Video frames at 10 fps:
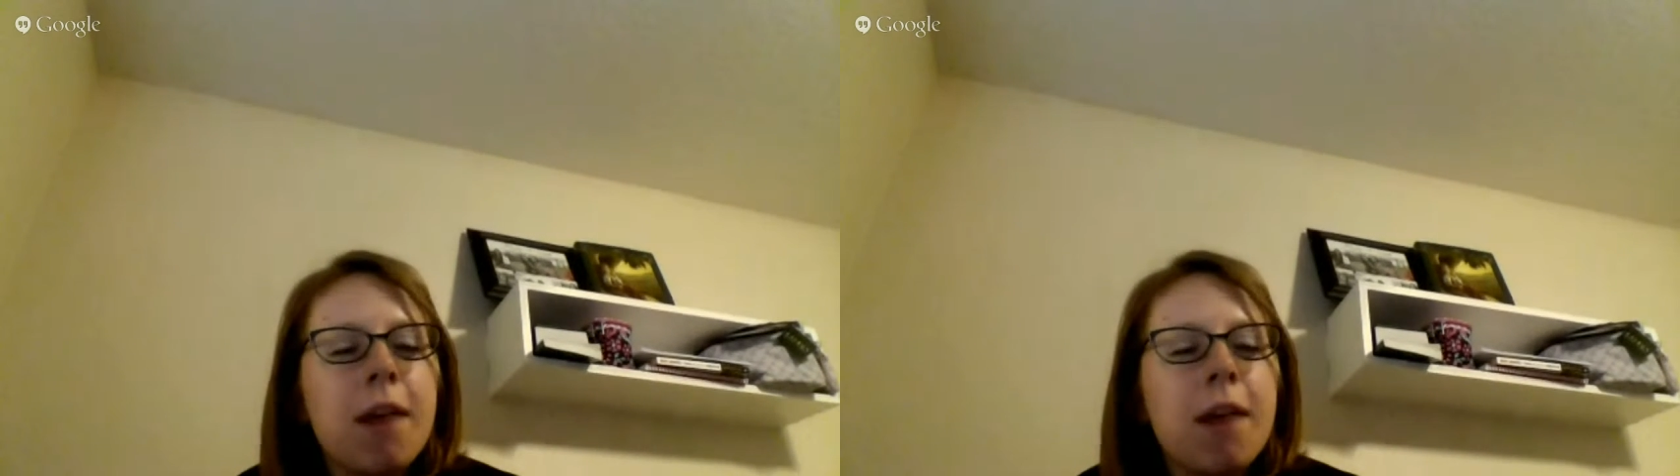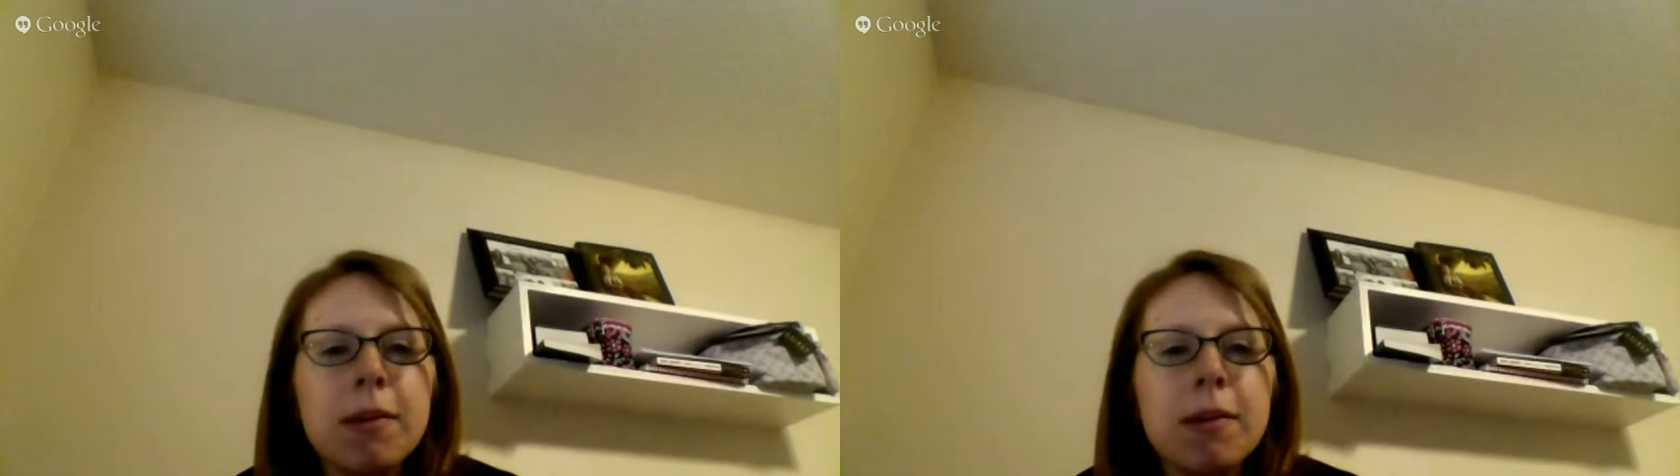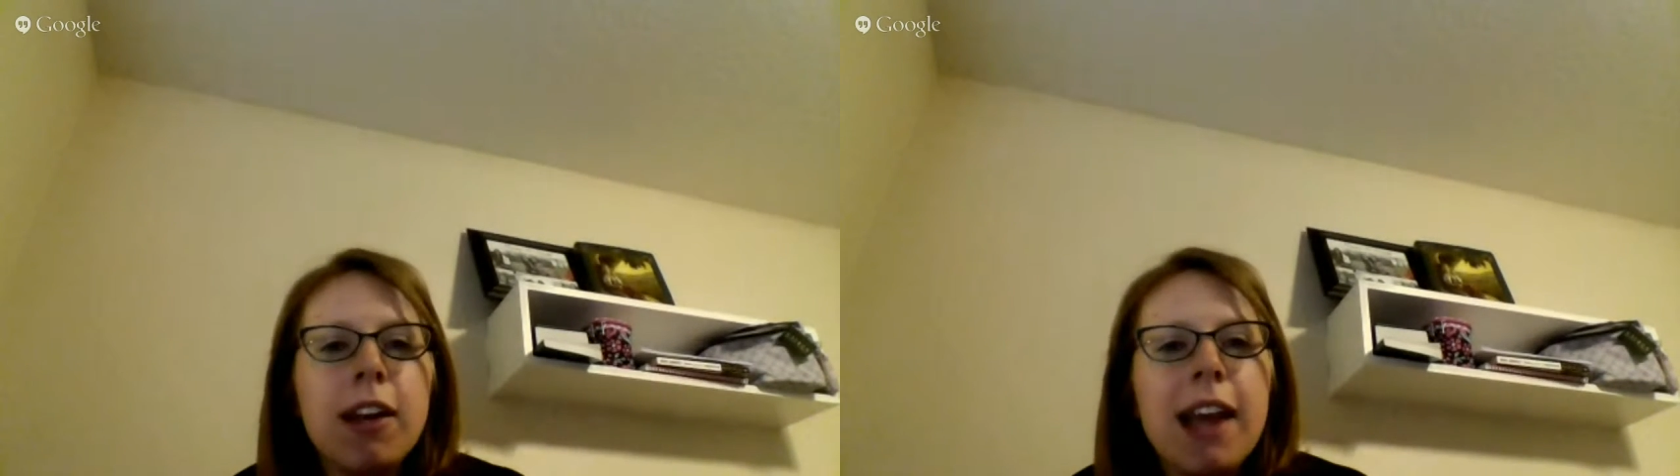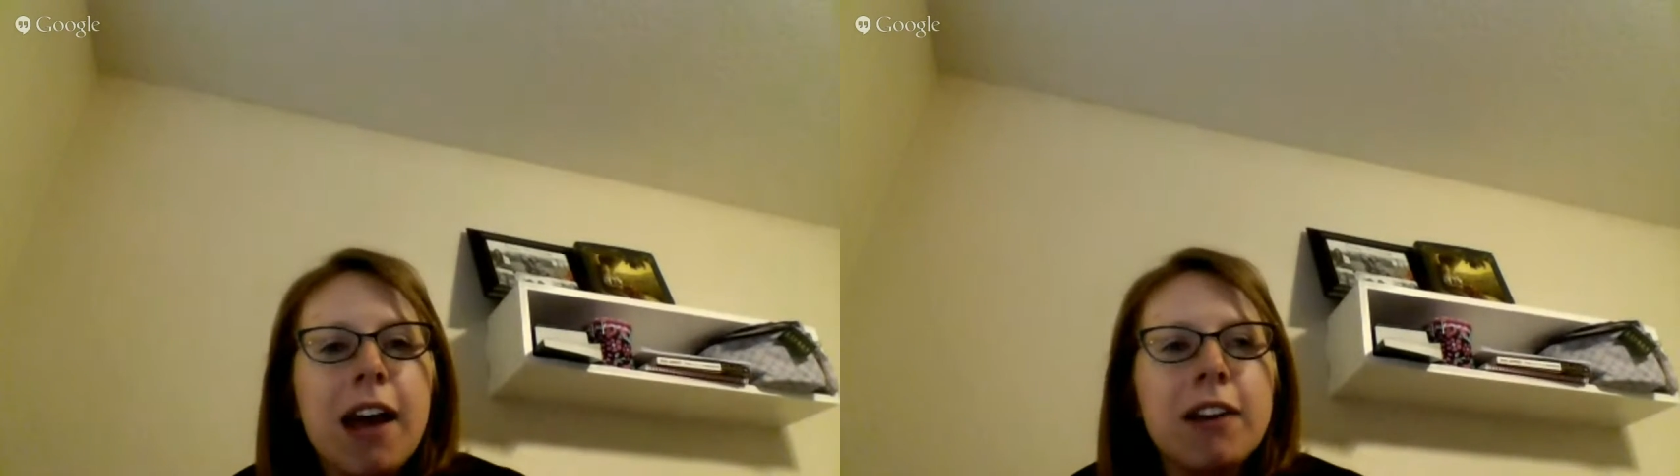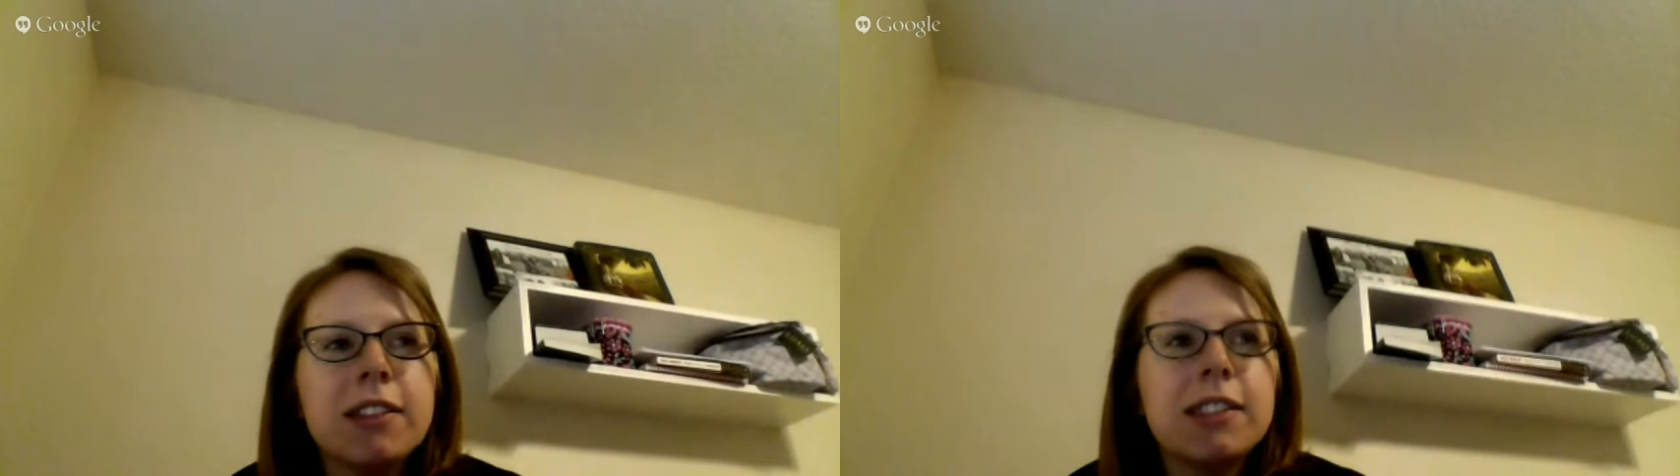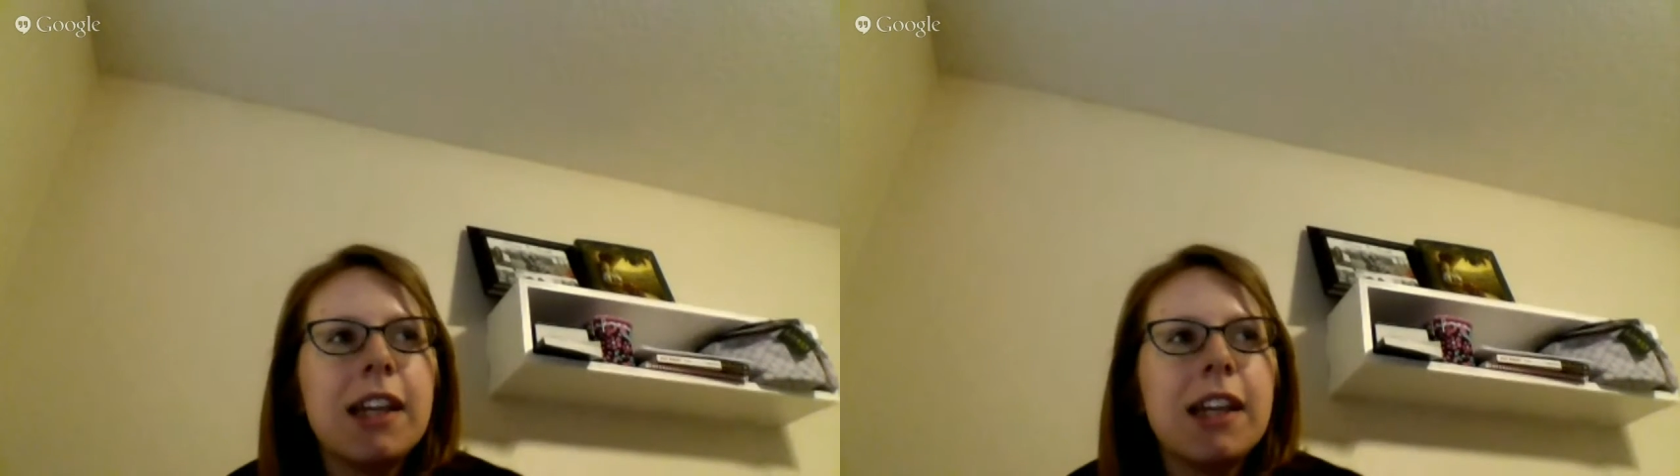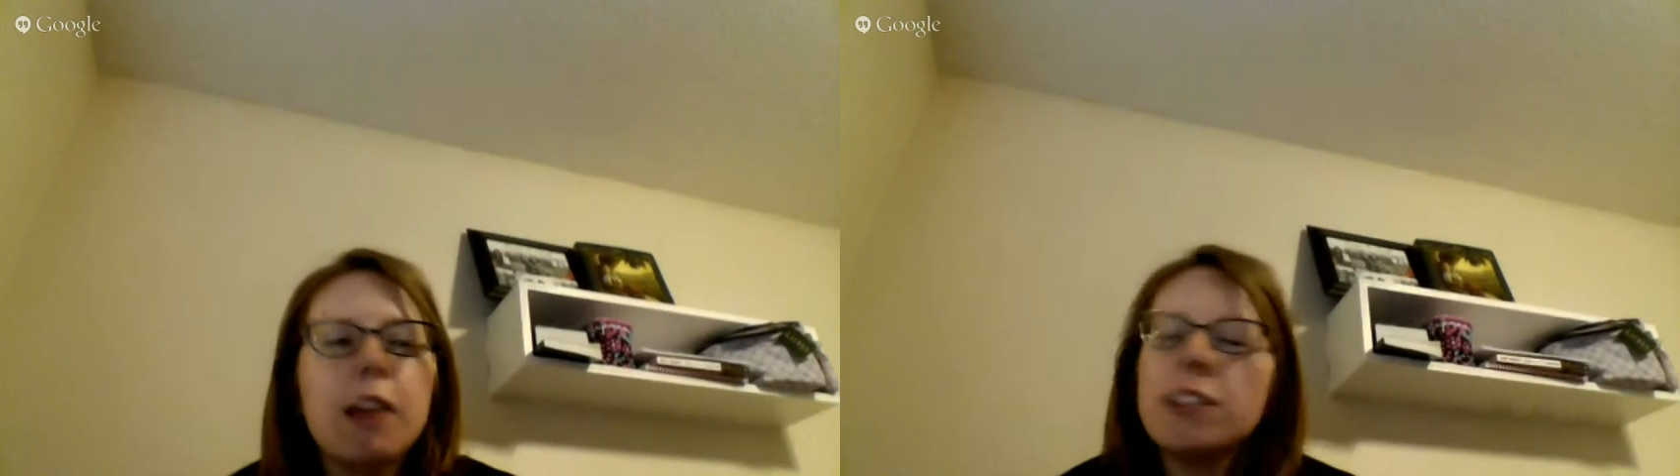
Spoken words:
because I'm going to counseling,